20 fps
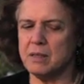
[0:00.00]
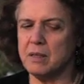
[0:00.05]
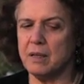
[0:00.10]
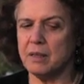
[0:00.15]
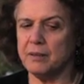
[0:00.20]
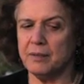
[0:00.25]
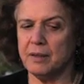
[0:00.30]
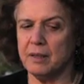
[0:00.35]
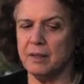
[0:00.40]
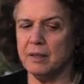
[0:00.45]

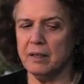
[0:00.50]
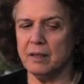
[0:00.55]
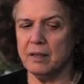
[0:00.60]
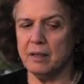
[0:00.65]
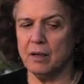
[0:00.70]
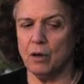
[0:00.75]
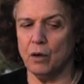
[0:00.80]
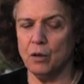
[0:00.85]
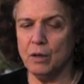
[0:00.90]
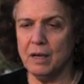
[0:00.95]
nothing,
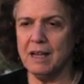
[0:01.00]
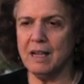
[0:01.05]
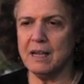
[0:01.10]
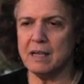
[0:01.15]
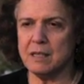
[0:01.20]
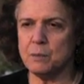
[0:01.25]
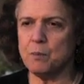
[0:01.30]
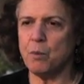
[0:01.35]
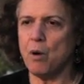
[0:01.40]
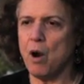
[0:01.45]
only
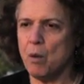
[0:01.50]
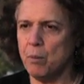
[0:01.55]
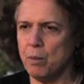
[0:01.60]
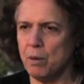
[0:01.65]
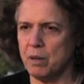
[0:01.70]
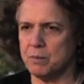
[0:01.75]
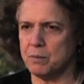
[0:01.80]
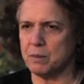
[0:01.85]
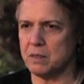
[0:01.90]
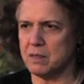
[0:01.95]
as
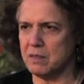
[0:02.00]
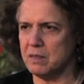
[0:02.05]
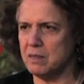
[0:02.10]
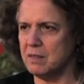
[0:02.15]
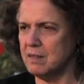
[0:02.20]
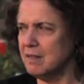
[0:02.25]
problems.